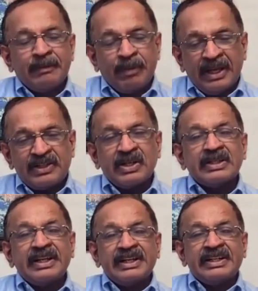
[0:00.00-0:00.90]
based on
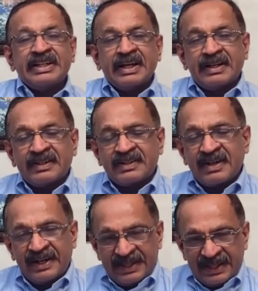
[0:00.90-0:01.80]
the ETDRS
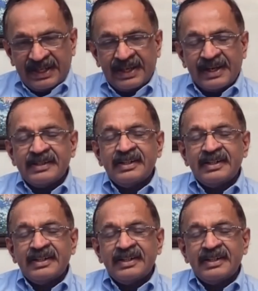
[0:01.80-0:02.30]
criteria,